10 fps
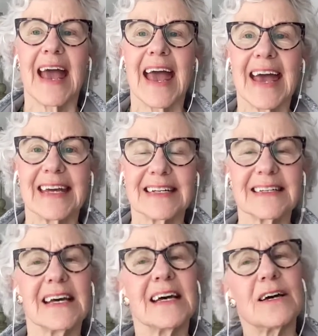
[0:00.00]
And
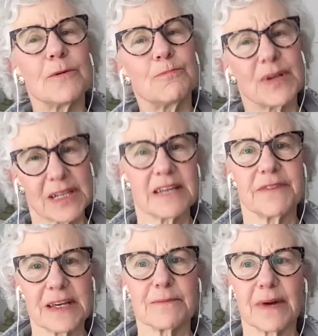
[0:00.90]

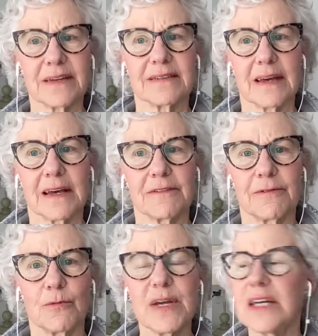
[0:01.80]
believing in myself.
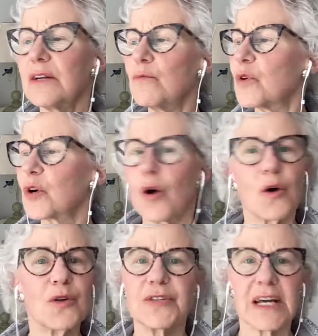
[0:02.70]
We can work
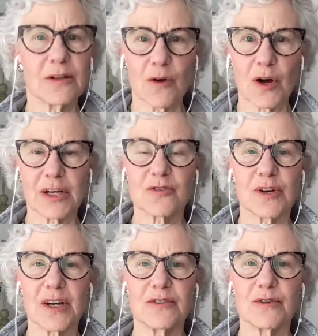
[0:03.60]
all day long at
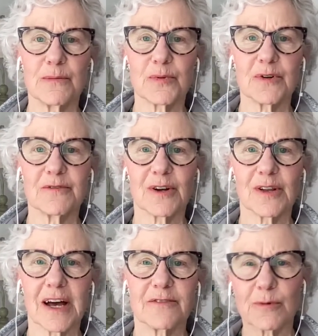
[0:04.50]
trying to improve our
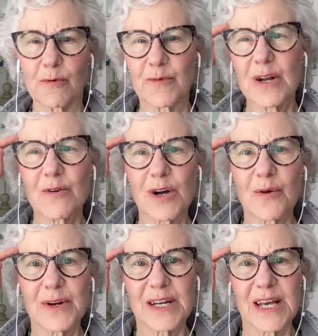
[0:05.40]
lives, but we don't
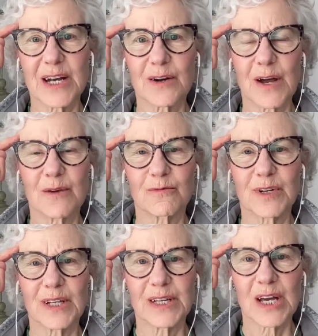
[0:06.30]
go in here and
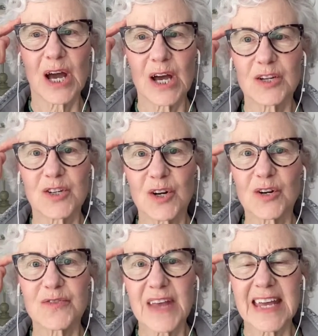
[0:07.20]
really
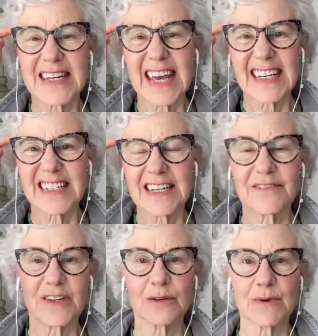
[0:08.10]
turn that
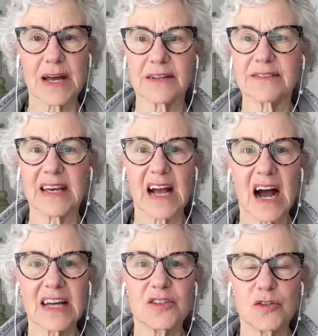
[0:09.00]
negativity around and say,
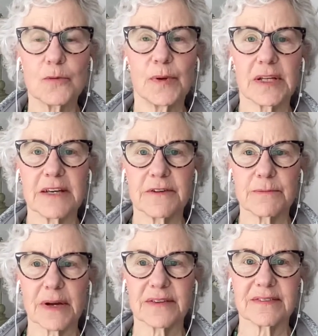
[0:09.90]
I do believe in
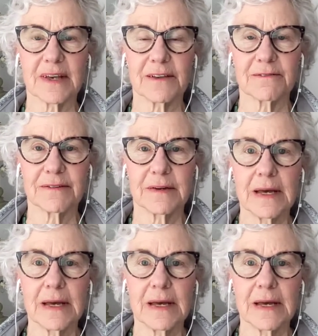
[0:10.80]
myself.